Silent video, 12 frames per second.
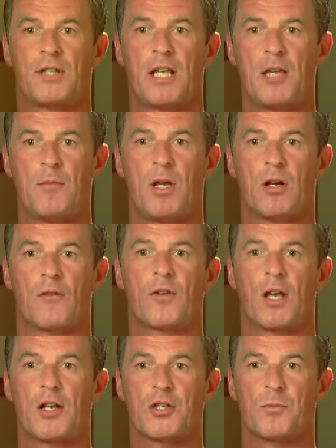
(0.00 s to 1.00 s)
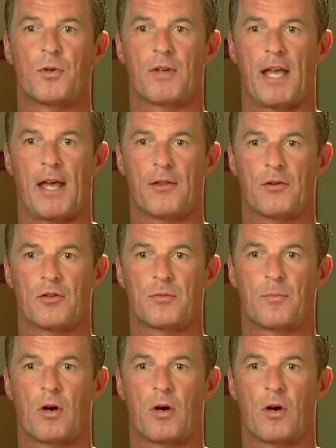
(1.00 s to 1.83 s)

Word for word: team here of customer gatherers,